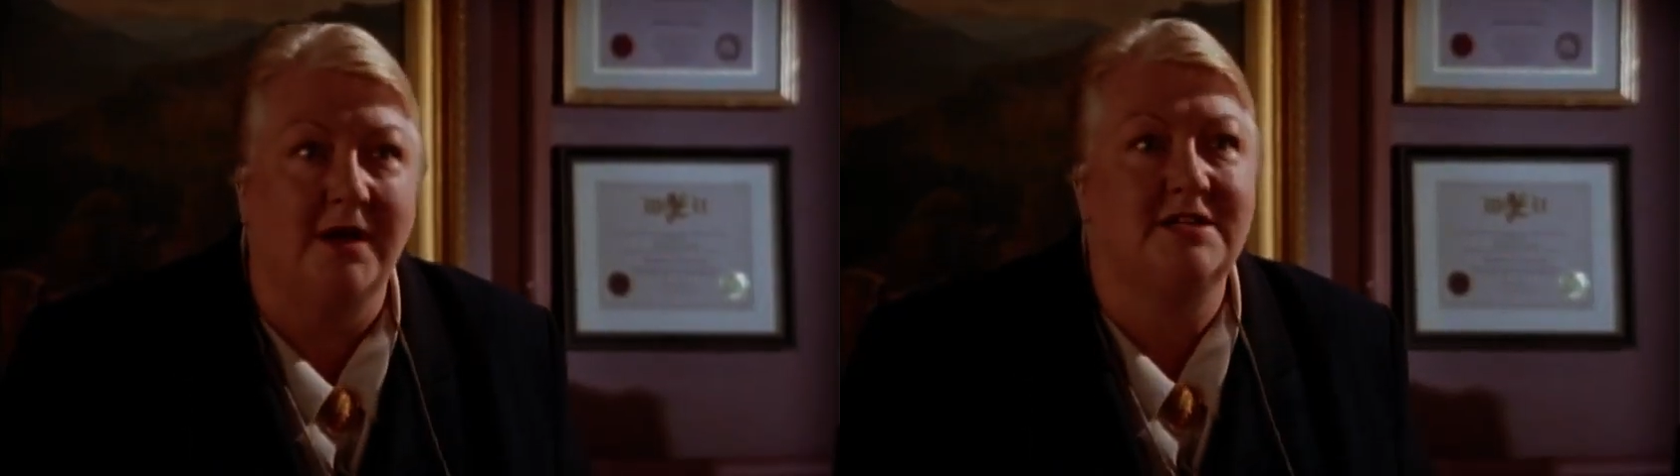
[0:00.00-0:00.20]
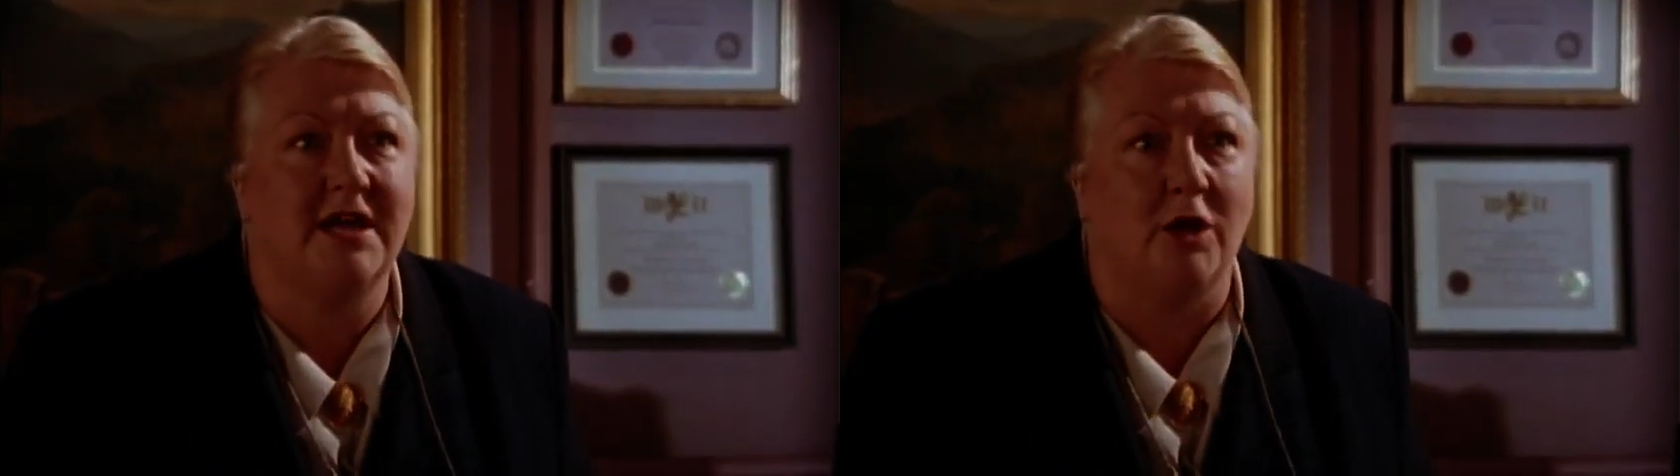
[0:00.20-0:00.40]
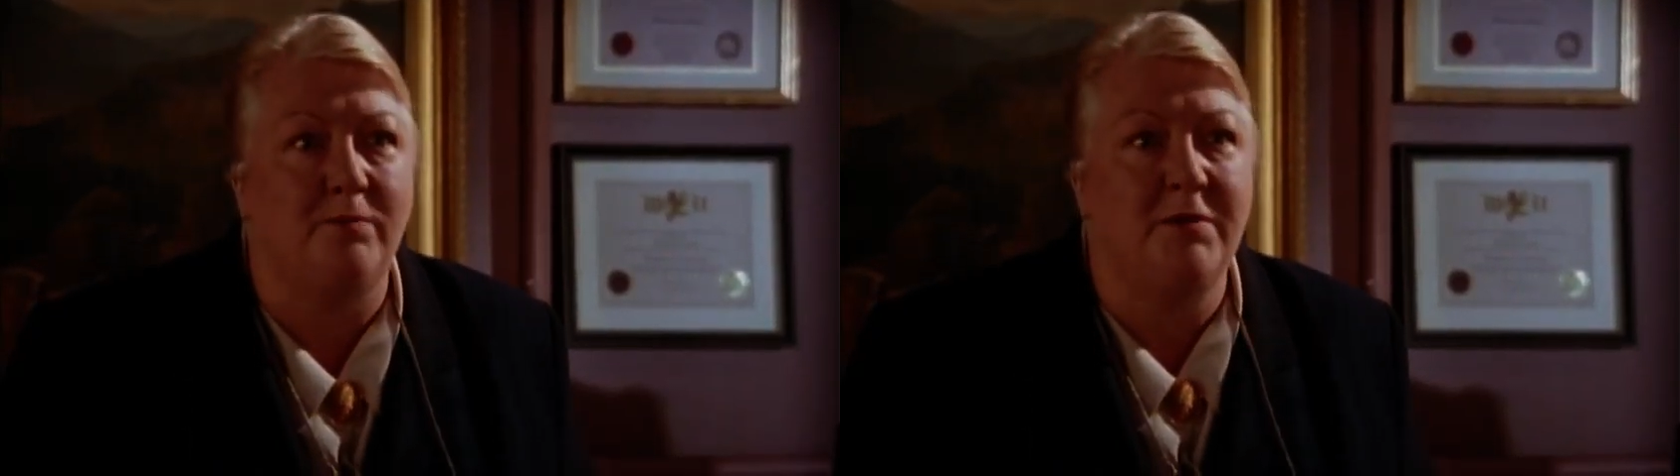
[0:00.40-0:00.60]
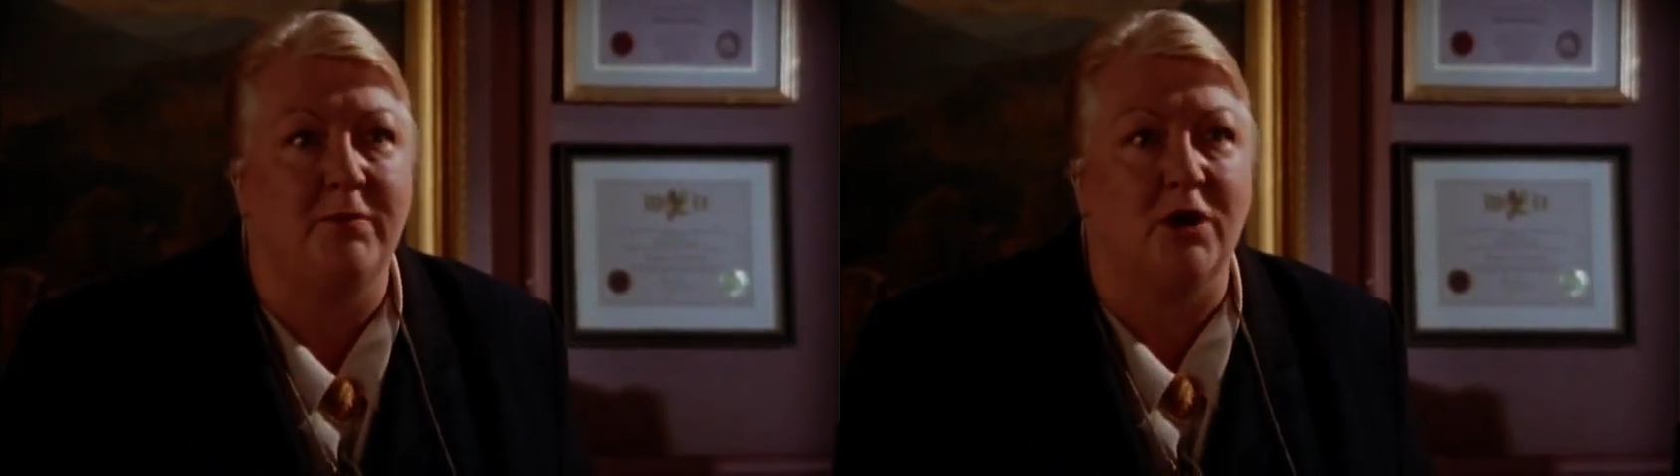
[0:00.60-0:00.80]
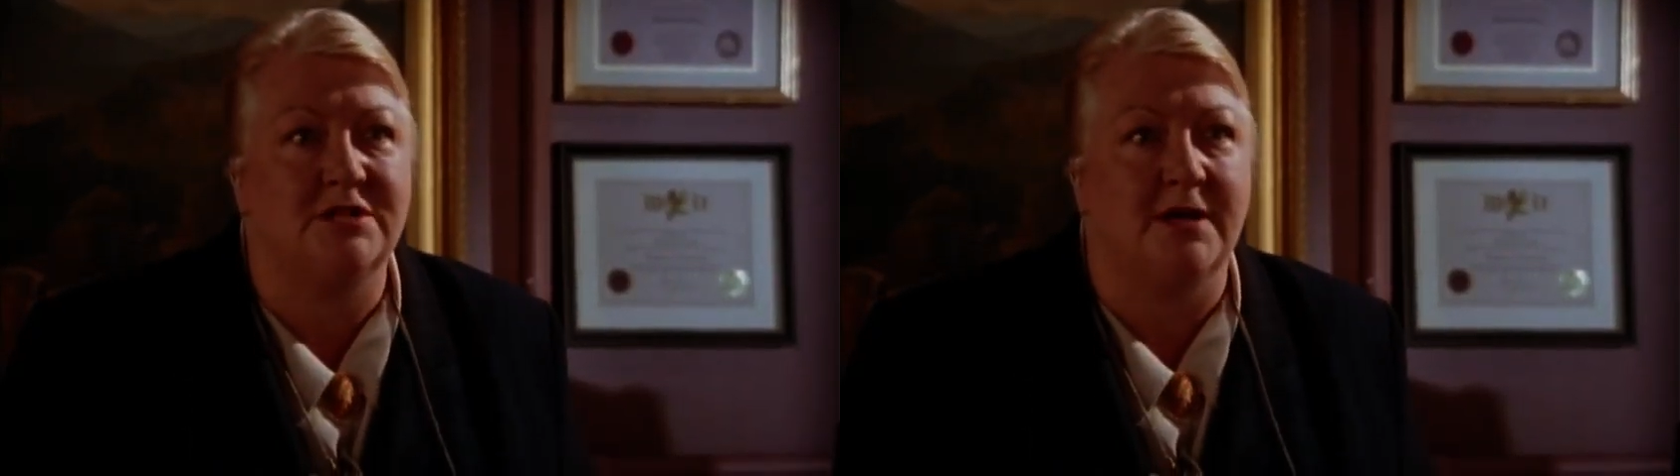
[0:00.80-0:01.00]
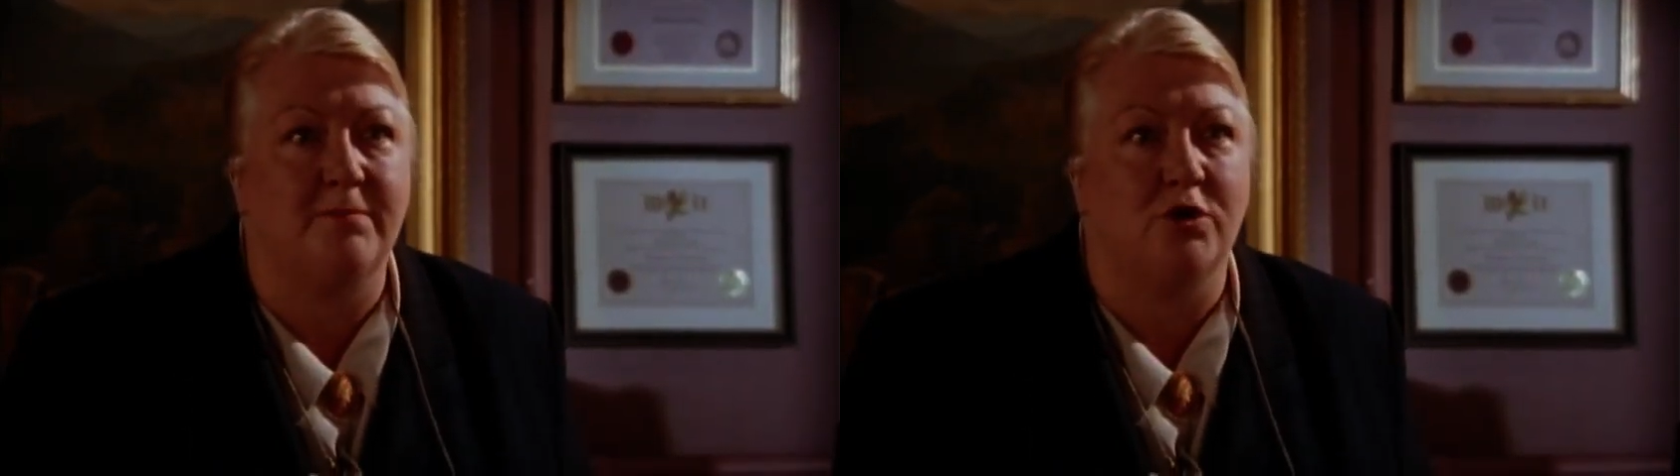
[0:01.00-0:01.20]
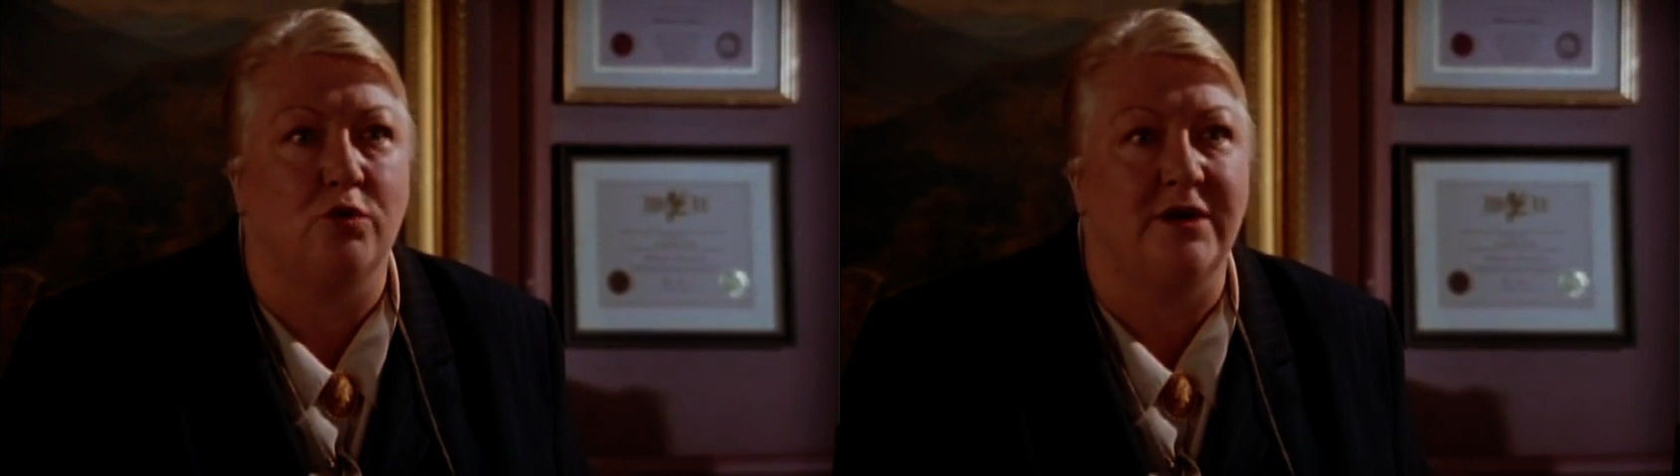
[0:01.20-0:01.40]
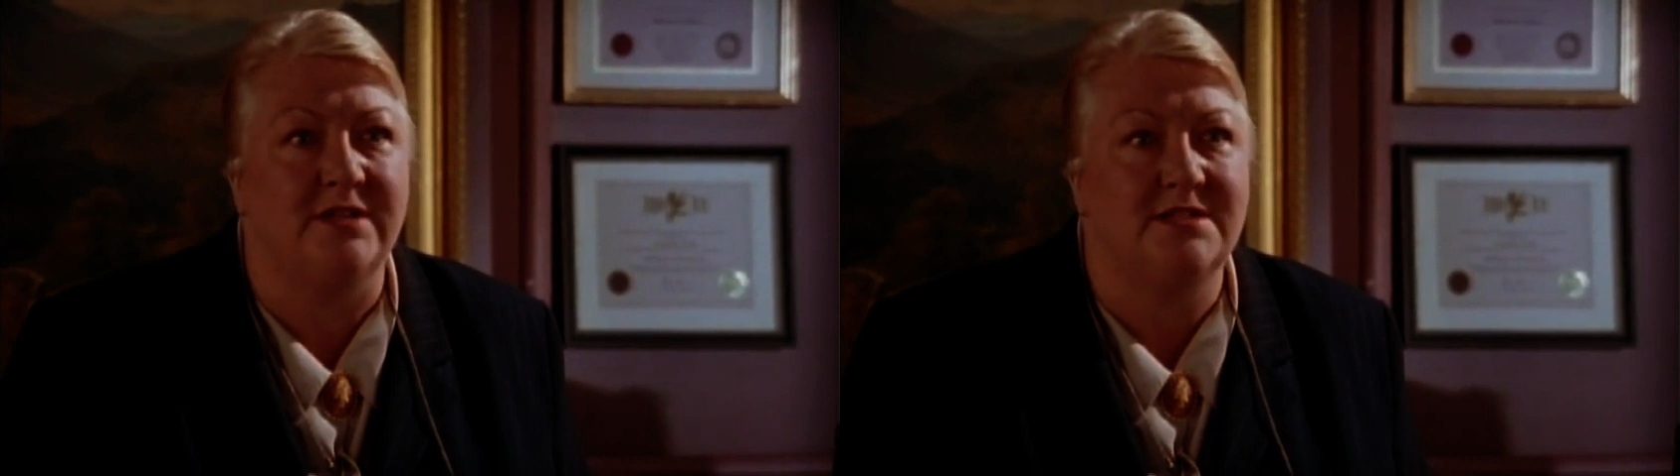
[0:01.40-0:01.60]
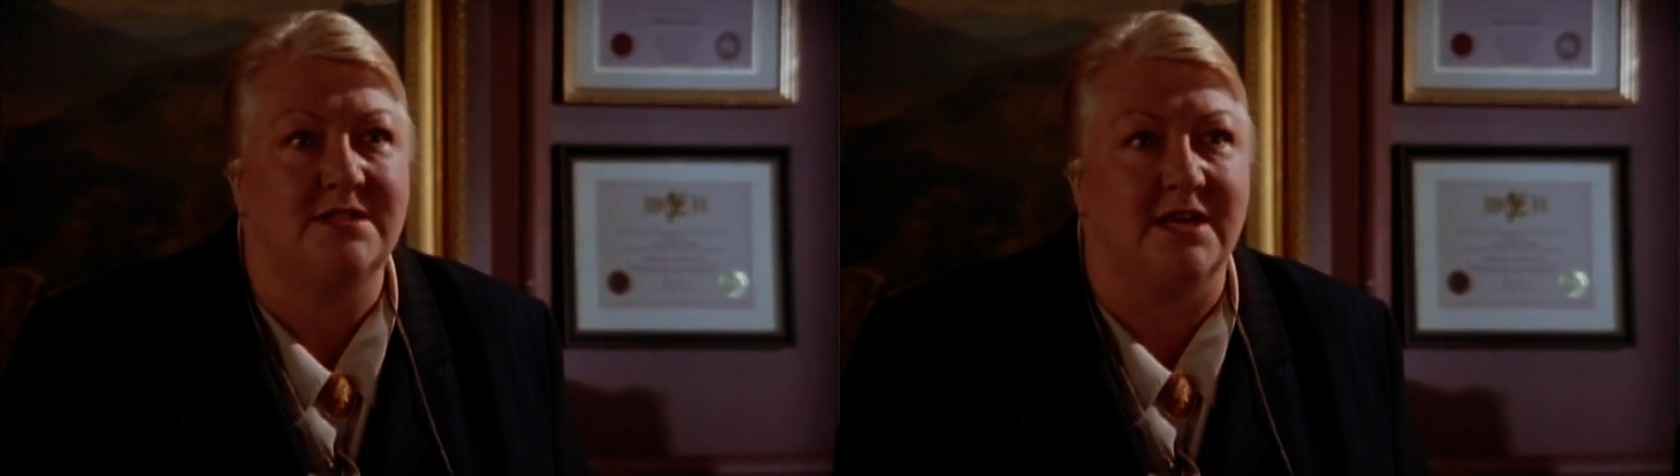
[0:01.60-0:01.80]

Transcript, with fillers: to help me box up Corinne's